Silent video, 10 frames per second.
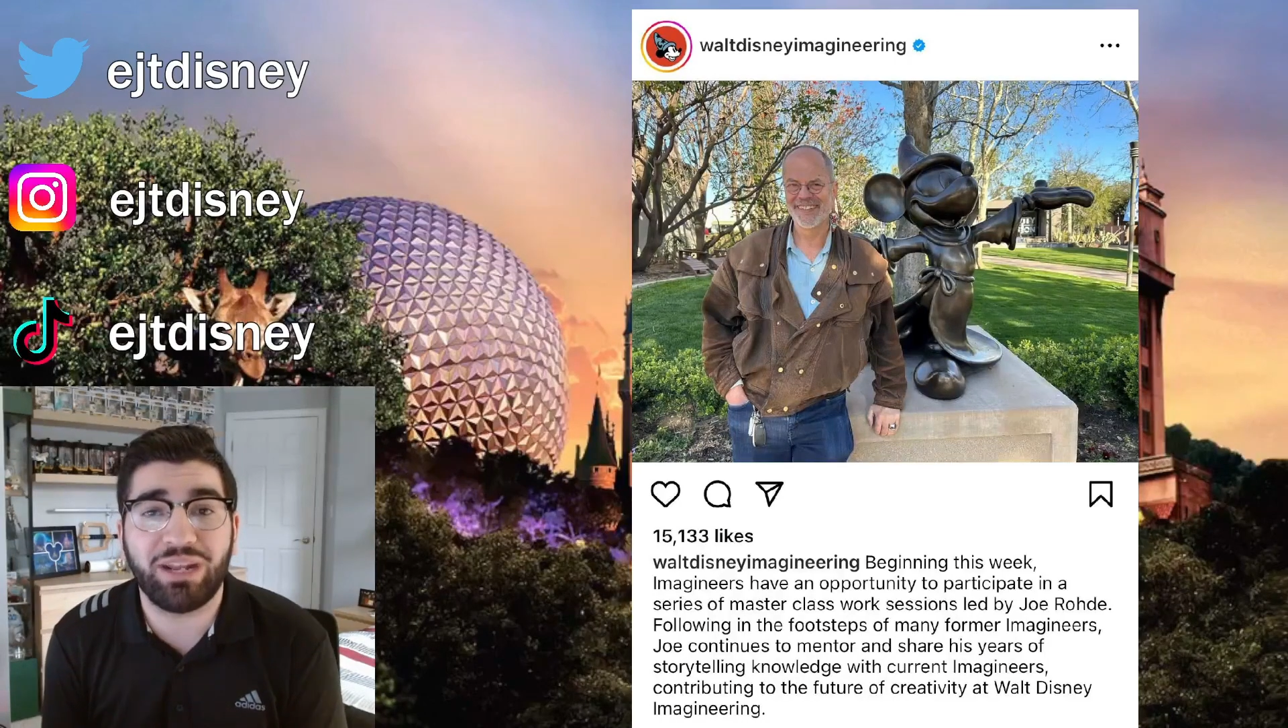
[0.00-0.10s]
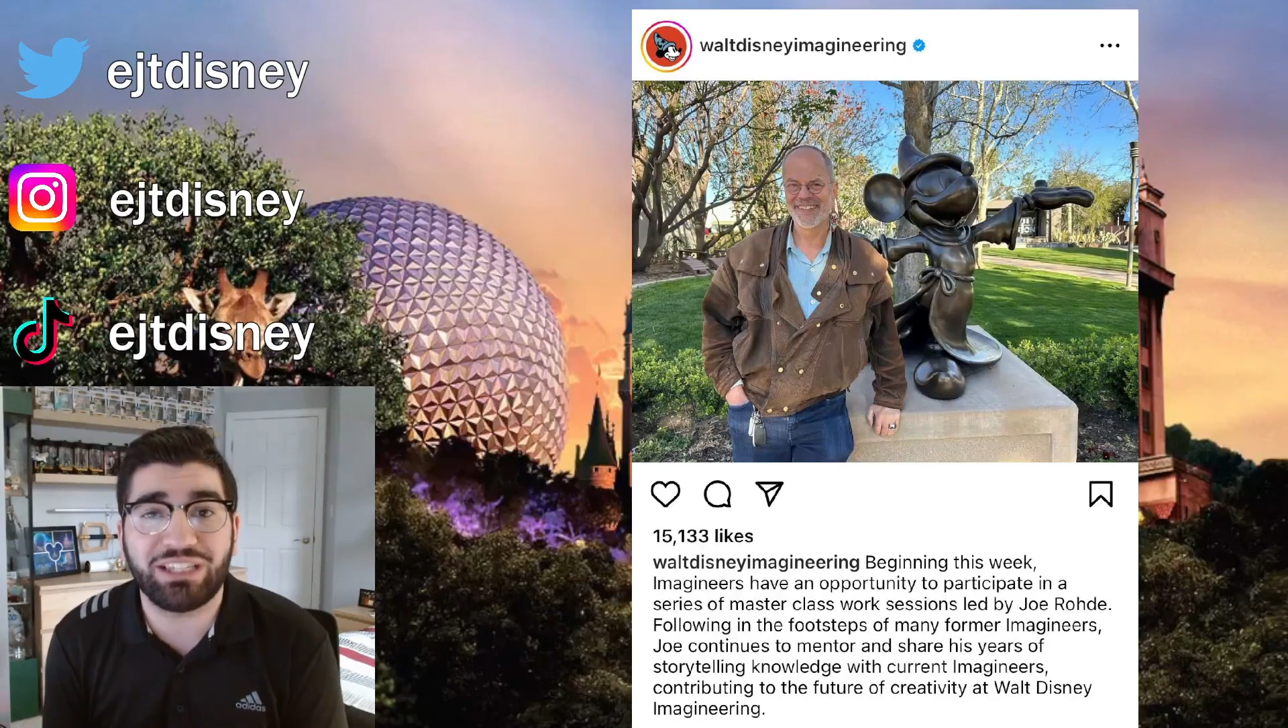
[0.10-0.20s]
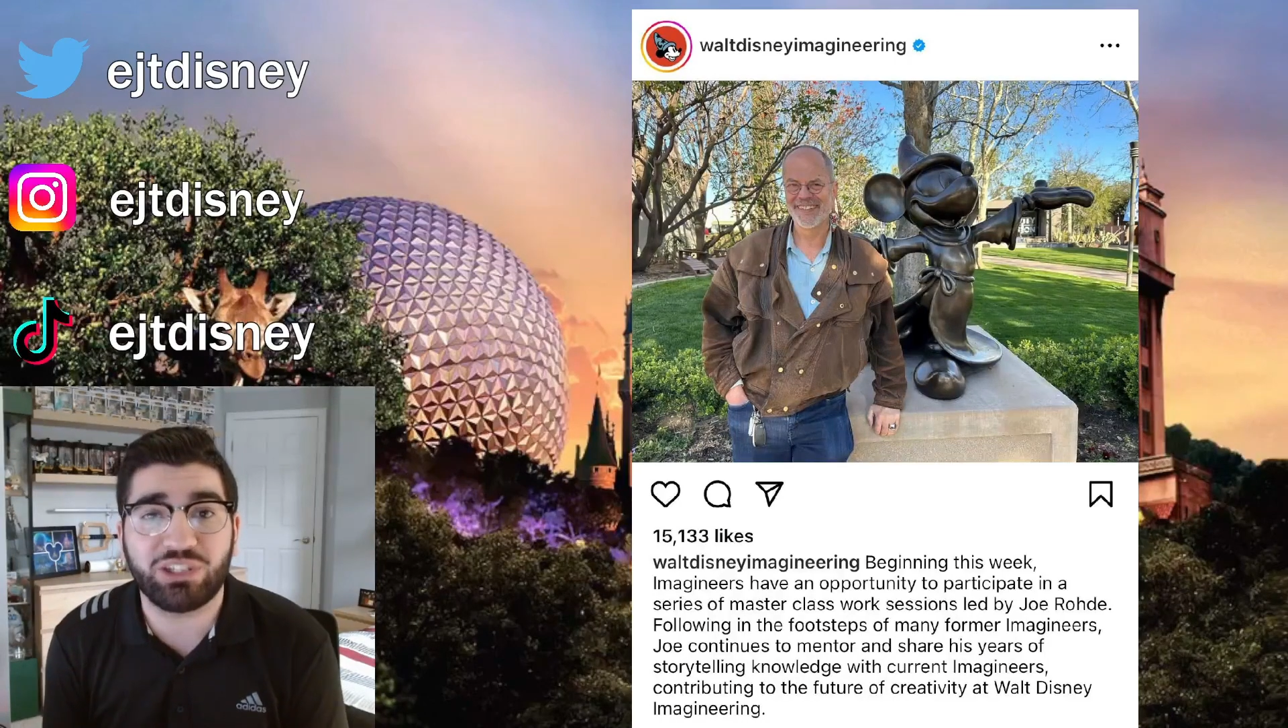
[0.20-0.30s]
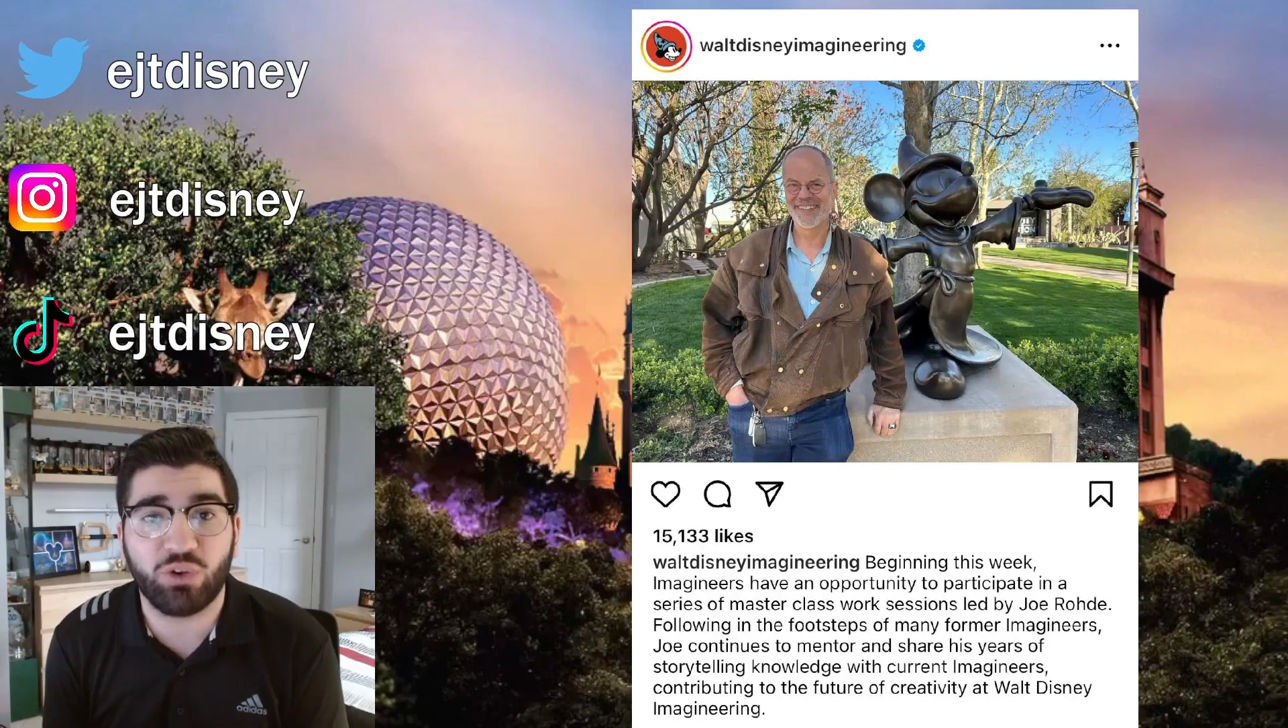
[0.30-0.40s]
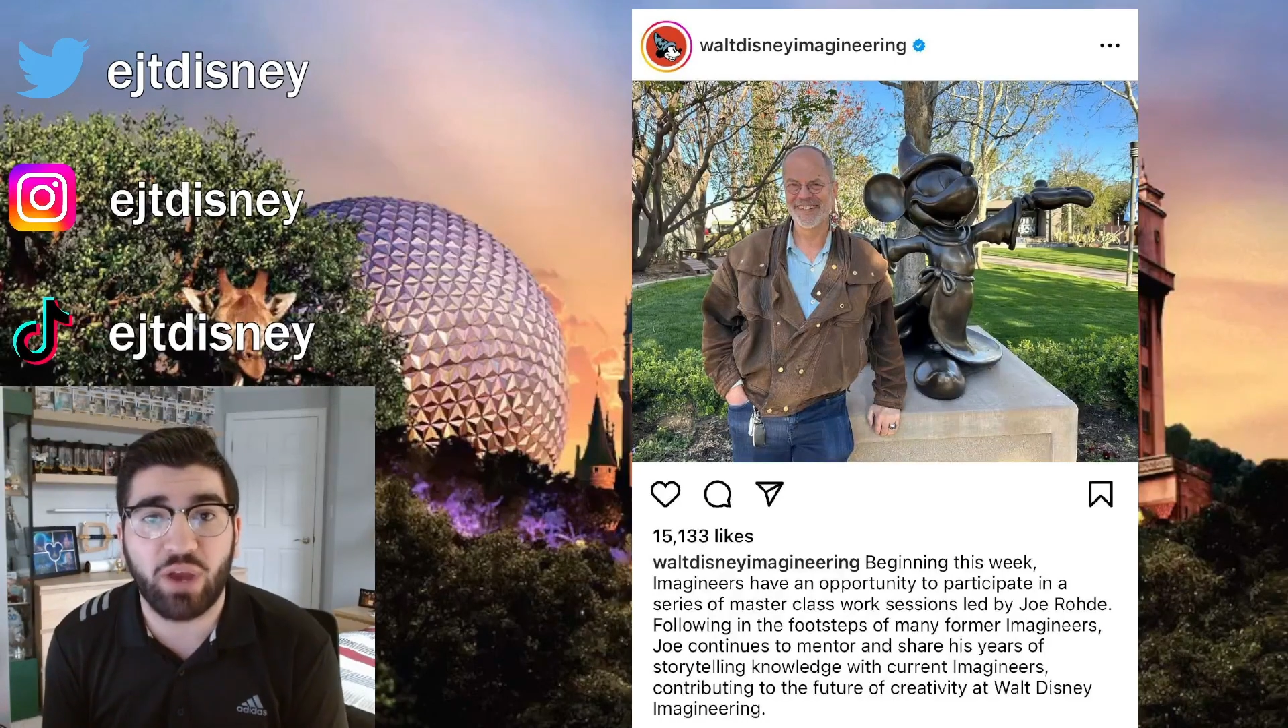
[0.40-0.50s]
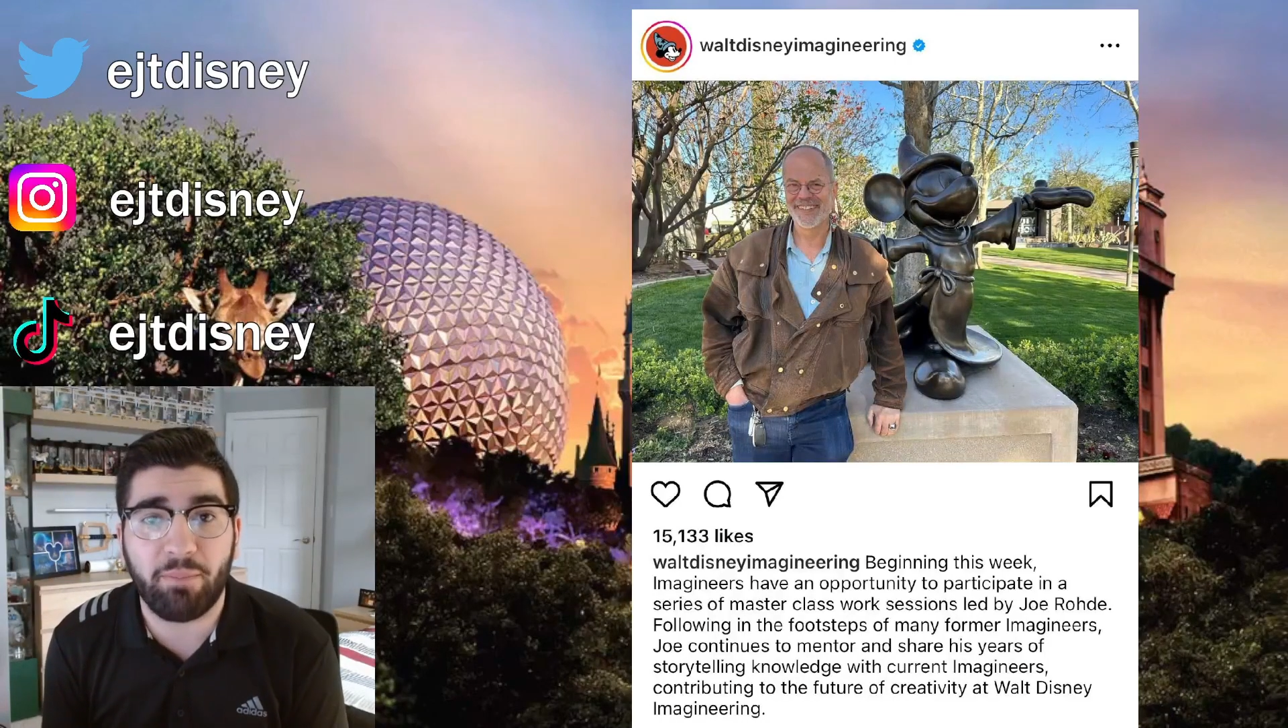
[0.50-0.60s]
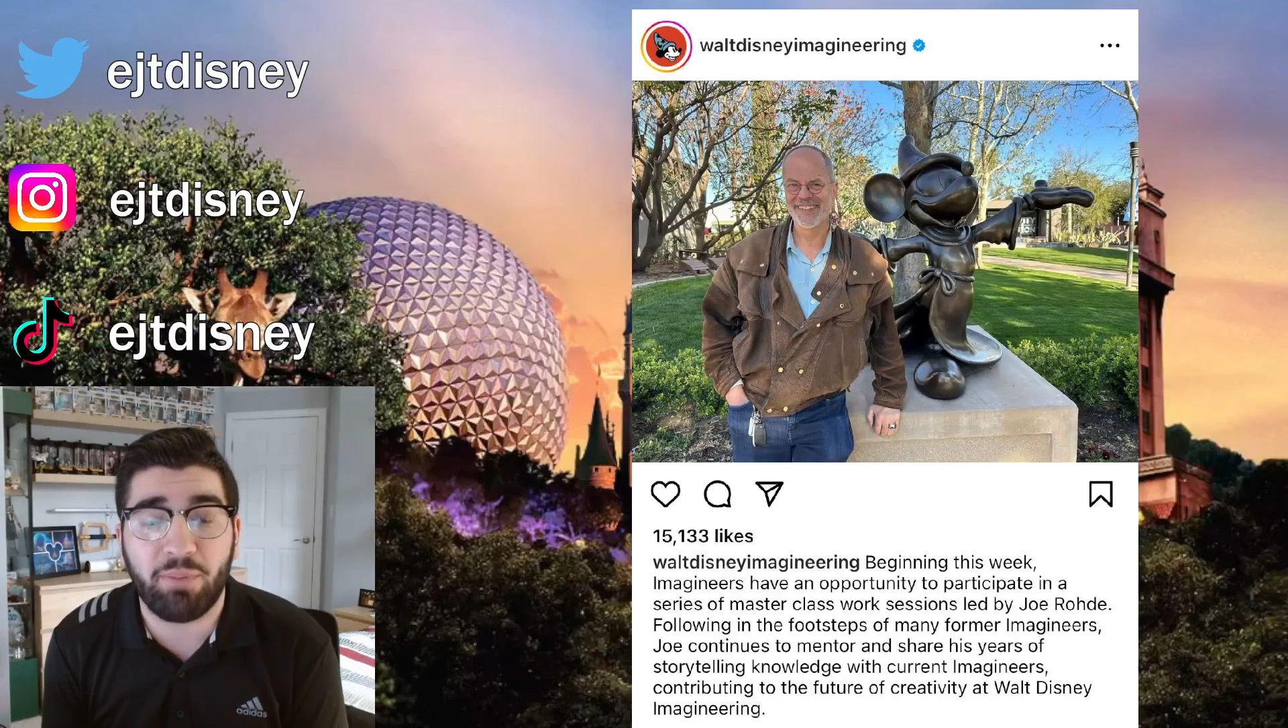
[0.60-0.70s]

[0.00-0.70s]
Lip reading: Instagram